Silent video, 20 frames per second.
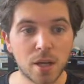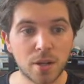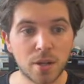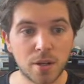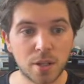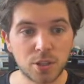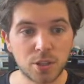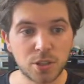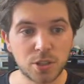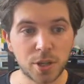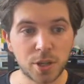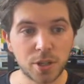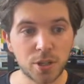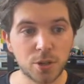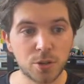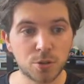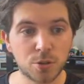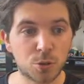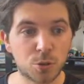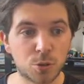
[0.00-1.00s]
that you can
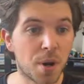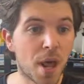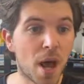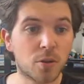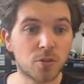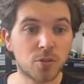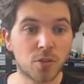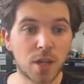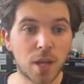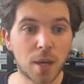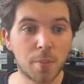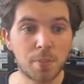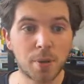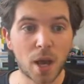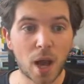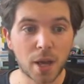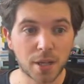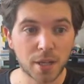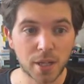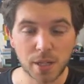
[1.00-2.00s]
use without an
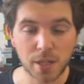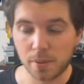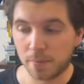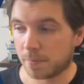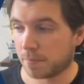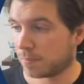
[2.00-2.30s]
API key.